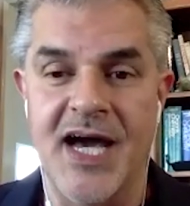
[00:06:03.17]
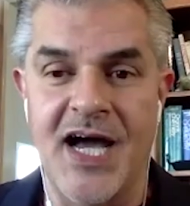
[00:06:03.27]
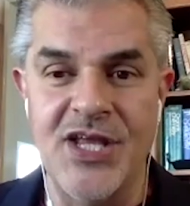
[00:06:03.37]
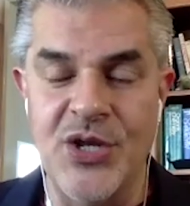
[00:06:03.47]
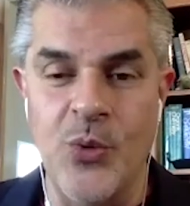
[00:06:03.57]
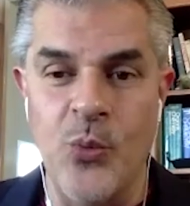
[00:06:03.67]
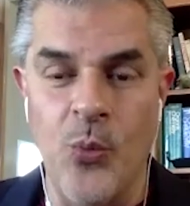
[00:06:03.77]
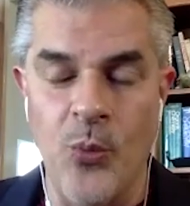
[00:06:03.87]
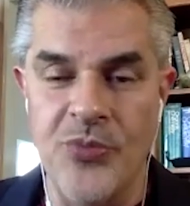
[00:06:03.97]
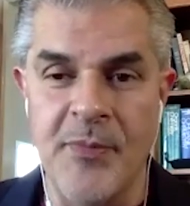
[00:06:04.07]
Uh, you know,
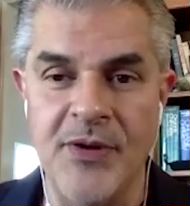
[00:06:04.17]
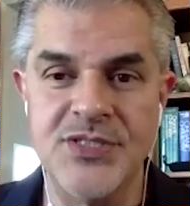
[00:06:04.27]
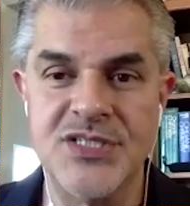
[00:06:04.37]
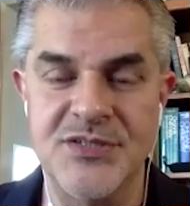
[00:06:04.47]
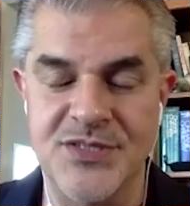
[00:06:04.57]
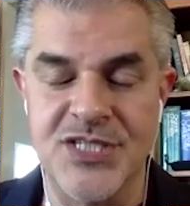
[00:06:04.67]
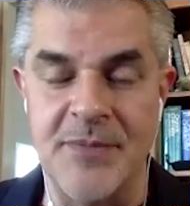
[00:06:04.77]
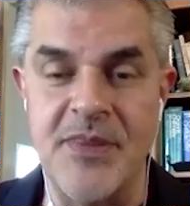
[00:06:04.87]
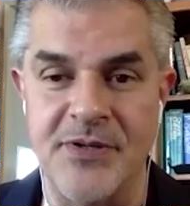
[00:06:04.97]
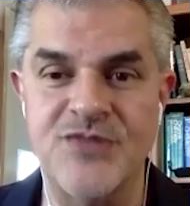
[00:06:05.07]
the most some of
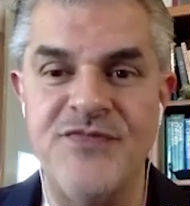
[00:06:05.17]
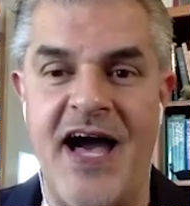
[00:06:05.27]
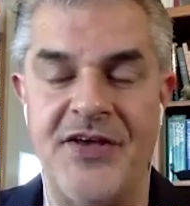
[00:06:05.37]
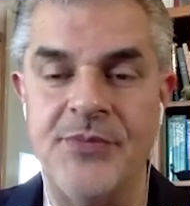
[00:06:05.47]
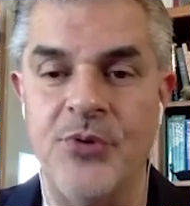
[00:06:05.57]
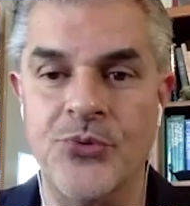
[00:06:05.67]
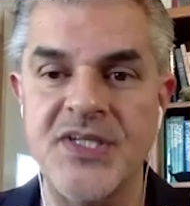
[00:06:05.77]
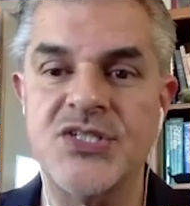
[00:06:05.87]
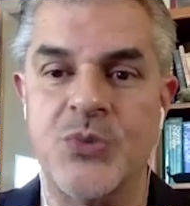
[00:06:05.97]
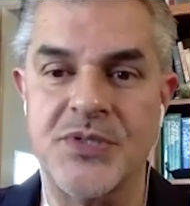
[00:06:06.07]
the most valuable
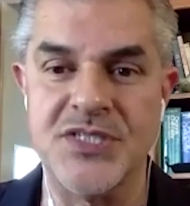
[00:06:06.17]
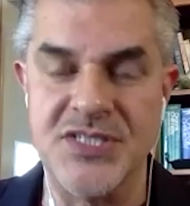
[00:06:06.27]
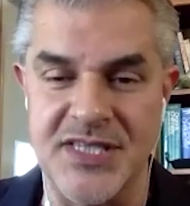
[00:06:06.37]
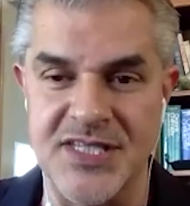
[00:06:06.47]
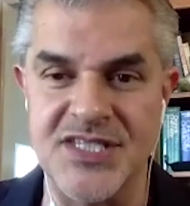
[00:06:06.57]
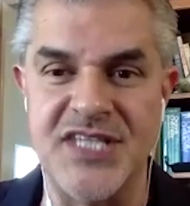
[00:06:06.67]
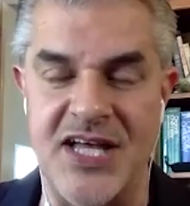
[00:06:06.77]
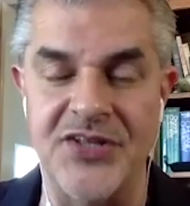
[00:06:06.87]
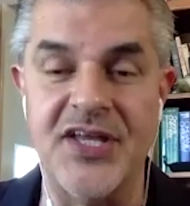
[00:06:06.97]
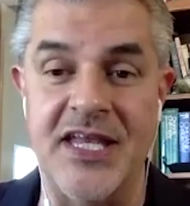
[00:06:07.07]
resources that the
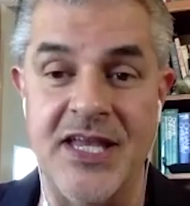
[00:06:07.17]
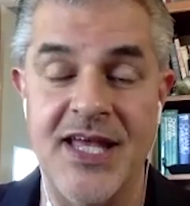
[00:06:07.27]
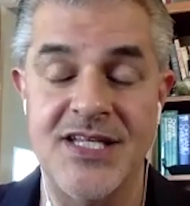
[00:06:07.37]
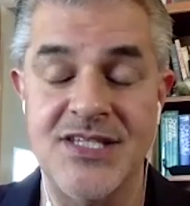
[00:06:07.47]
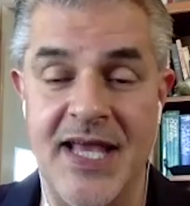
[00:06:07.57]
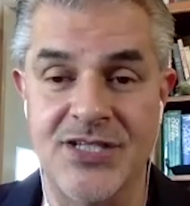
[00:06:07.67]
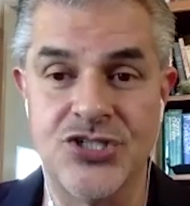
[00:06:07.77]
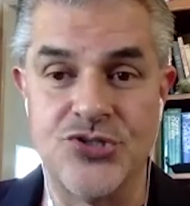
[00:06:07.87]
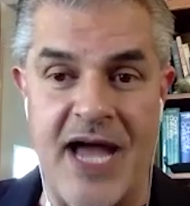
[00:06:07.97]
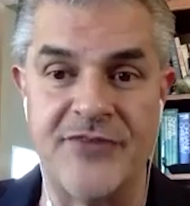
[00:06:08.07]
cell can
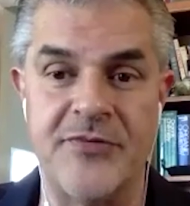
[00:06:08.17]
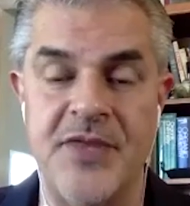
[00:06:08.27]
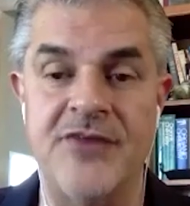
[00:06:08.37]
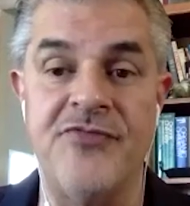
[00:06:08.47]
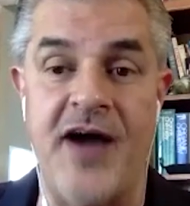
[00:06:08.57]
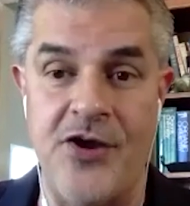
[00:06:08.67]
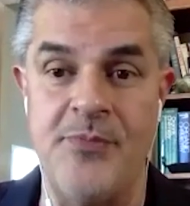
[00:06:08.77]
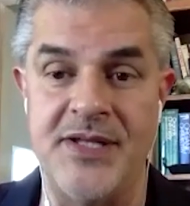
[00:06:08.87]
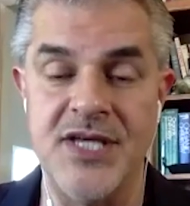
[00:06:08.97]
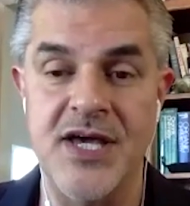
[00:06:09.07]
extract from the
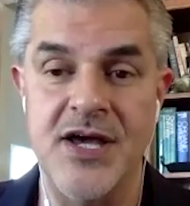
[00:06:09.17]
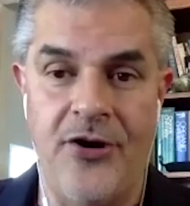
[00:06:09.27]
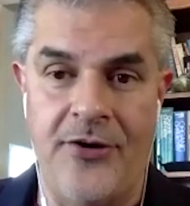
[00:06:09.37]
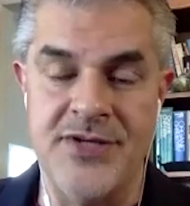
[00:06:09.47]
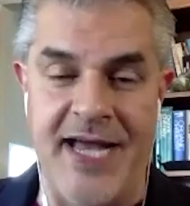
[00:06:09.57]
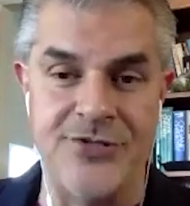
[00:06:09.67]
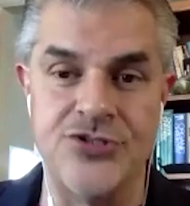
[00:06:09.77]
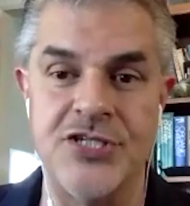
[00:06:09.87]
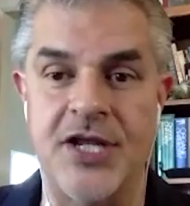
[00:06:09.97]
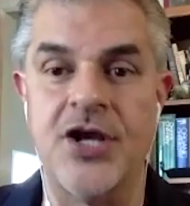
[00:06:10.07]
environment are
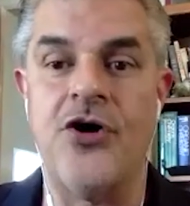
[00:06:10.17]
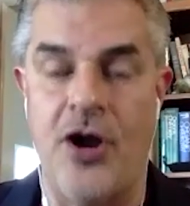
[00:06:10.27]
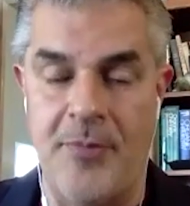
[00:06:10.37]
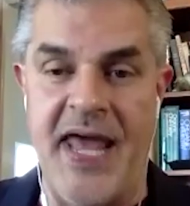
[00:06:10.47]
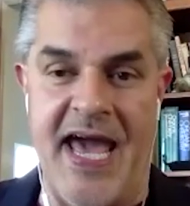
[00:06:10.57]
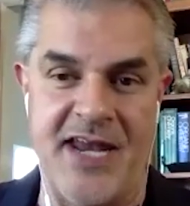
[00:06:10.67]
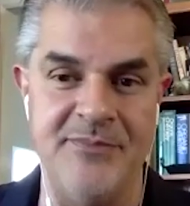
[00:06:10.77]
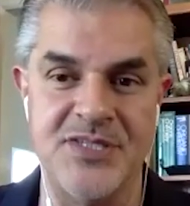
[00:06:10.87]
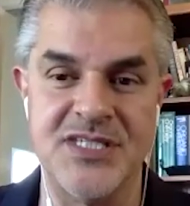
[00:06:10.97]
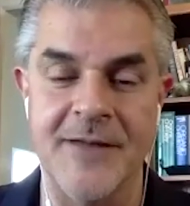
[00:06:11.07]
nitrogen and carbon
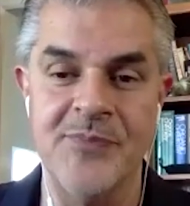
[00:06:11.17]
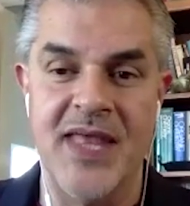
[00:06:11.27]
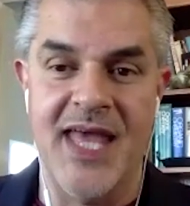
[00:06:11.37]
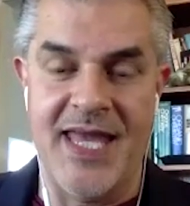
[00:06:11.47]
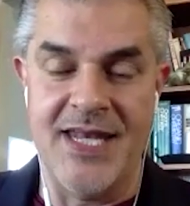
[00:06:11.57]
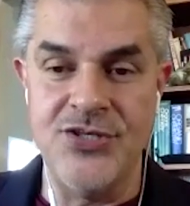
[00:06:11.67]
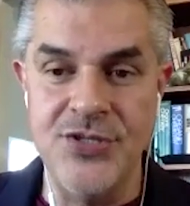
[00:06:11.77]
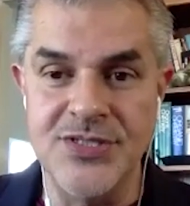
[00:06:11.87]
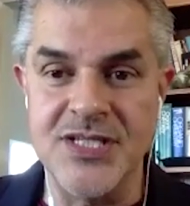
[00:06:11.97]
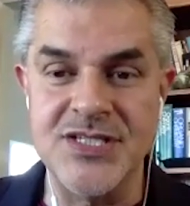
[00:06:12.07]
atoms, and it
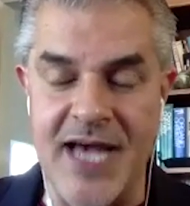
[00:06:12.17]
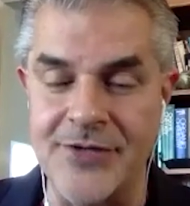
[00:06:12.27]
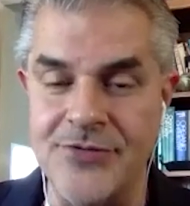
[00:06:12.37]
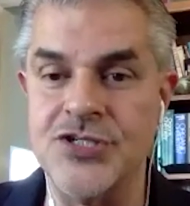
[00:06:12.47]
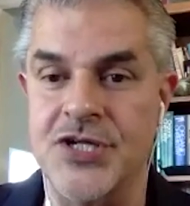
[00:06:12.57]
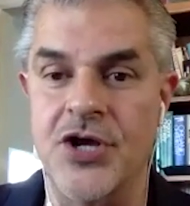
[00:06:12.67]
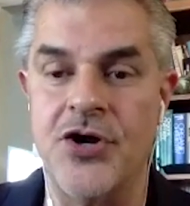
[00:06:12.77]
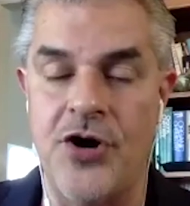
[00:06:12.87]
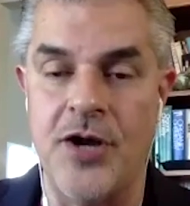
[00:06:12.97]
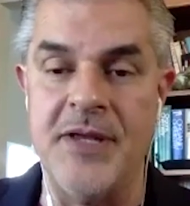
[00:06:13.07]
uses nitrogen and
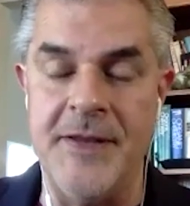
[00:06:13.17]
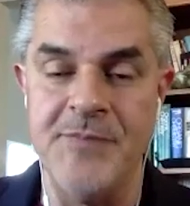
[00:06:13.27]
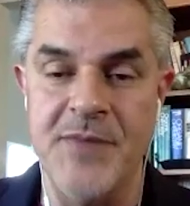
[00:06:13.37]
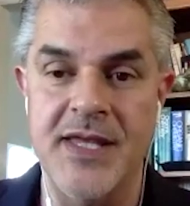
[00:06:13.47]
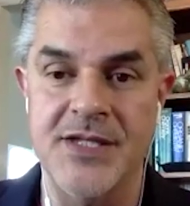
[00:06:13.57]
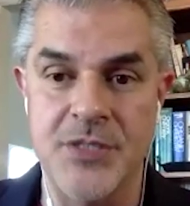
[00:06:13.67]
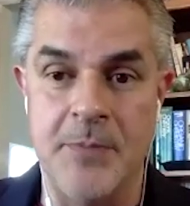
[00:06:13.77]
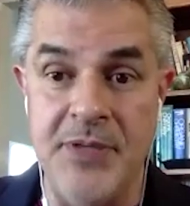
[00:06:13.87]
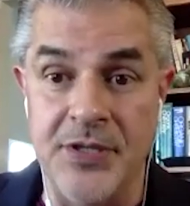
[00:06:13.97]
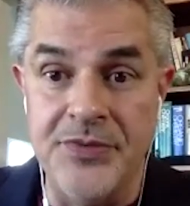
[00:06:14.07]
carbon to
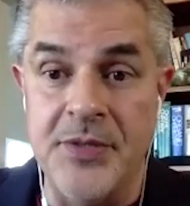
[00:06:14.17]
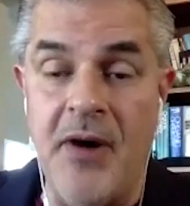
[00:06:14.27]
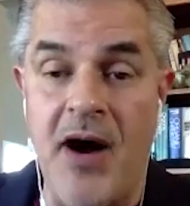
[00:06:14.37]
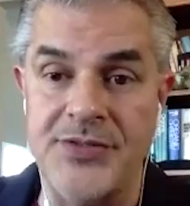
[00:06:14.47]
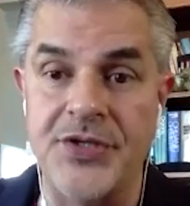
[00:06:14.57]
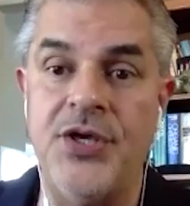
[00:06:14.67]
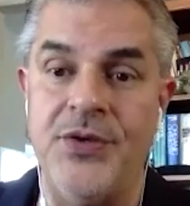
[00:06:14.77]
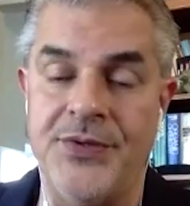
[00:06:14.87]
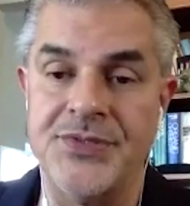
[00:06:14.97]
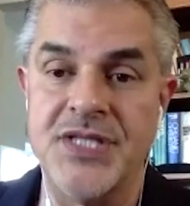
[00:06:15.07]
build the
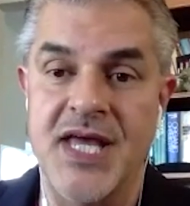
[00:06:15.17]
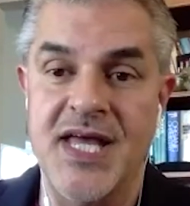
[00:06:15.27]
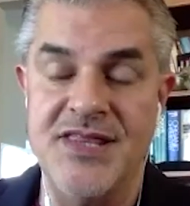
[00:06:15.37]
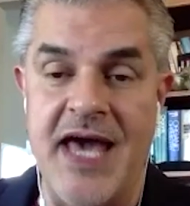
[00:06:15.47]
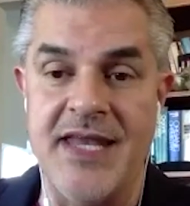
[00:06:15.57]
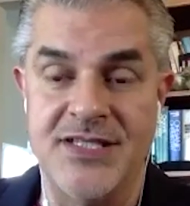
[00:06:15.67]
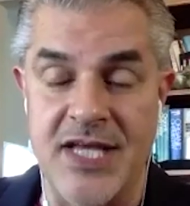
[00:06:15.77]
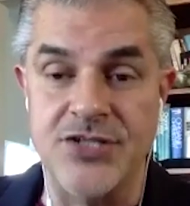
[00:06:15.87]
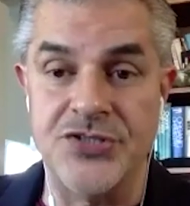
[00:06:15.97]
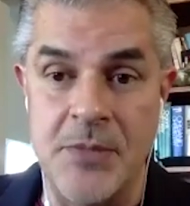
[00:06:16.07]
molecules that
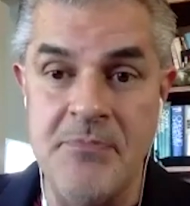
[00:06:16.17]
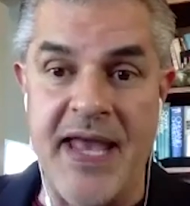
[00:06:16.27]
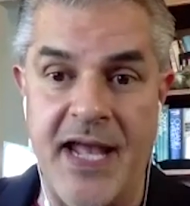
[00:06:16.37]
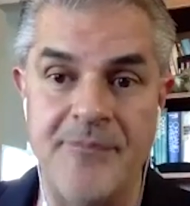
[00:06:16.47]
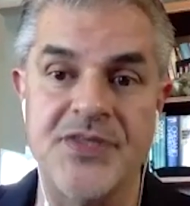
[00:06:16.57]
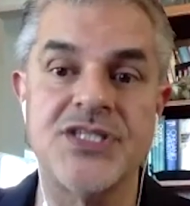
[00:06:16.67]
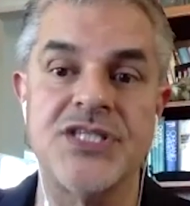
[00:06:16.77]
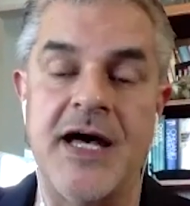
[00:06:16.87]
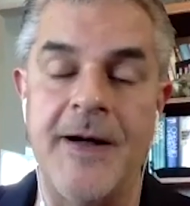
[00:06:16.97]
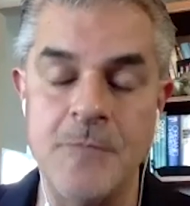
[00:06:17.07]
essentially make up the
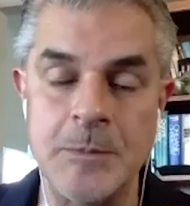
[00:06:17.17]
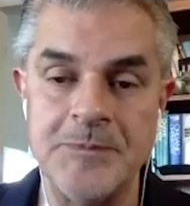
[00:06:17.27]
cell.